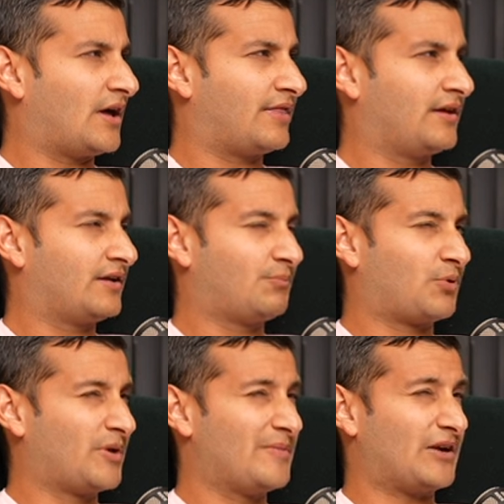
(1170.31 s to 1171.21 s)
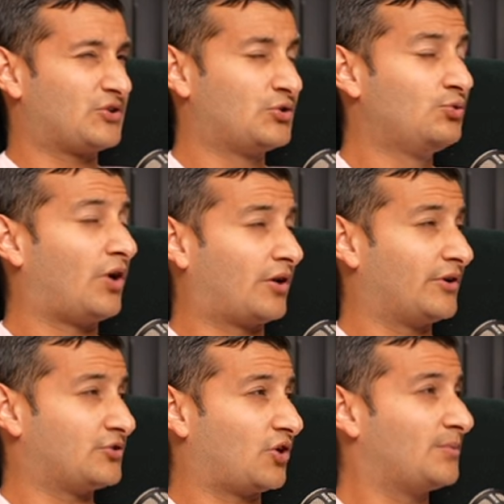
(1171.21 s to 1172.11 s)
I think probably about two
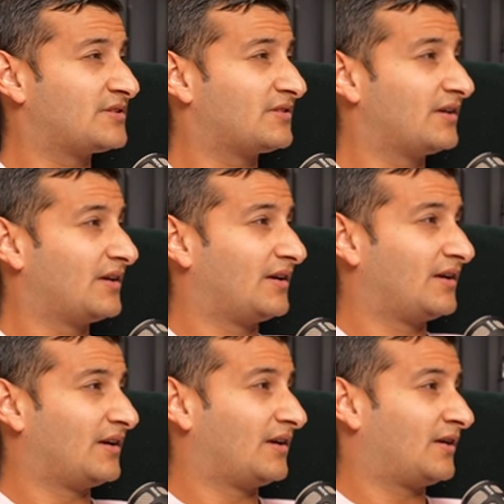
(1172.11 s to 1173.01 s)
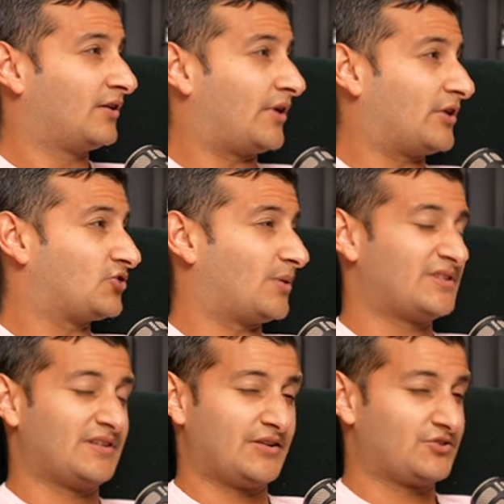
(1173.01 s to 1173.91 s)
hundred jobs, grad jobs
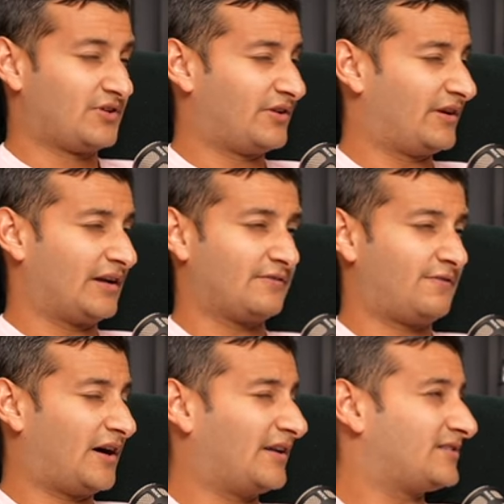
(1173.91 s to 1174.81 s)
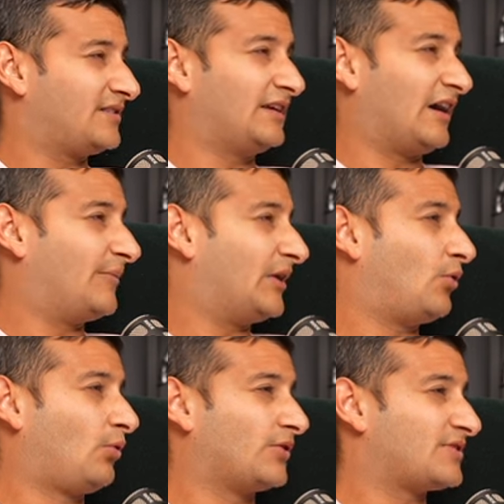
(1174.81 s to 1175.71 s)
in engineering, in finance, in government,
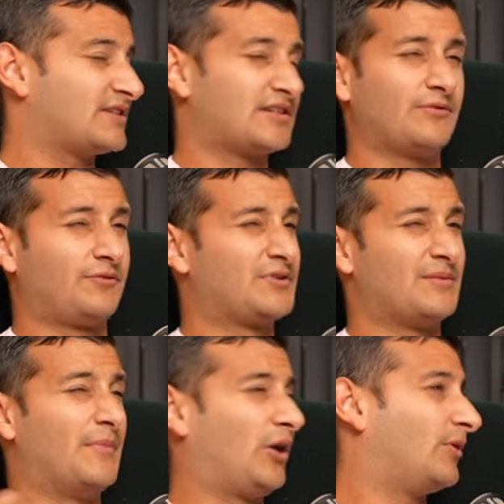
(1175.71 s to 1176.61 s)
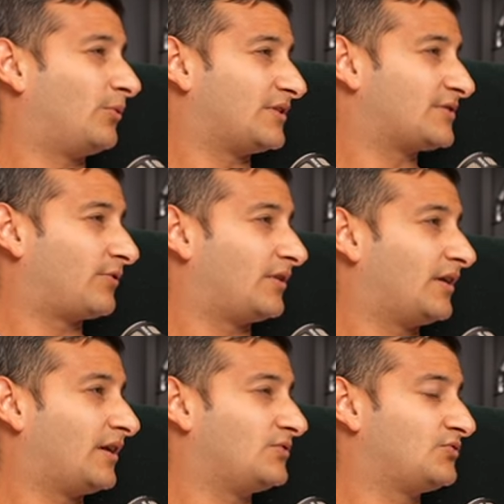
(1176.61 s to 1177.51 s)
all those things. I even flew to Melbourne once for
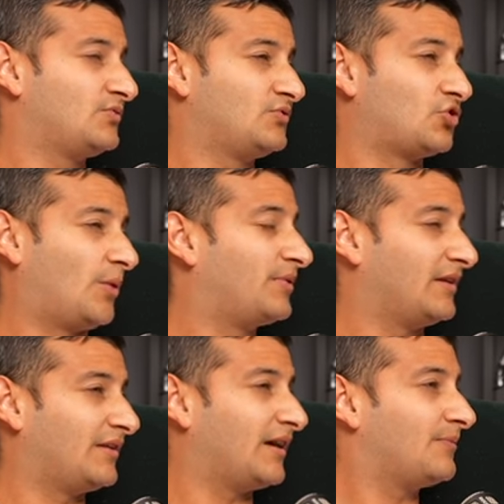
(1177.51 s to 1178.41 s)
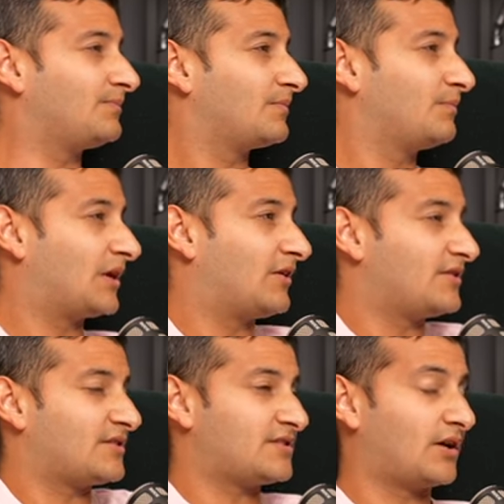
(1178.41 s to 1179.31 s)
a job thing there
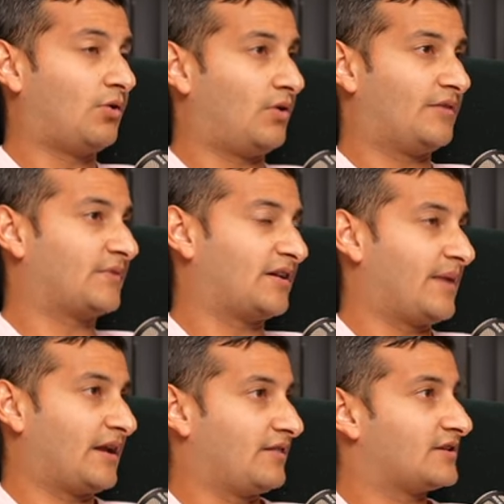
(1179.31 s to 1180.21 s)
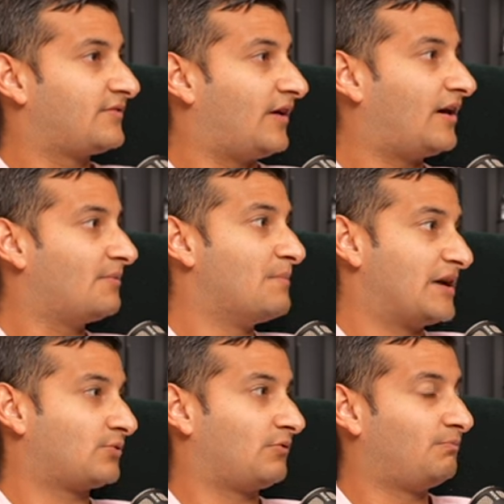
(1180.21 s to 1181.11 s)
because I was like, oh, I've kind of made it this far. May
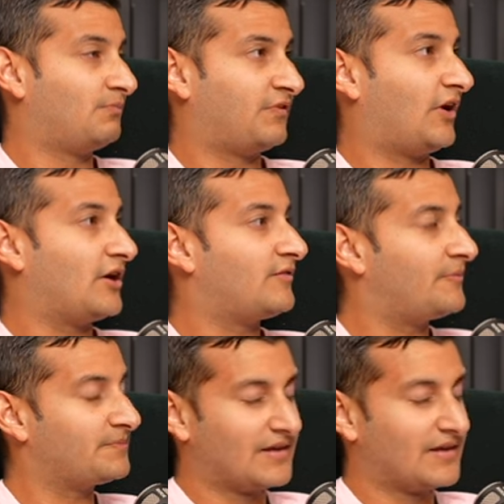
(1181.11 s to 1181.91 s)
as well fly over.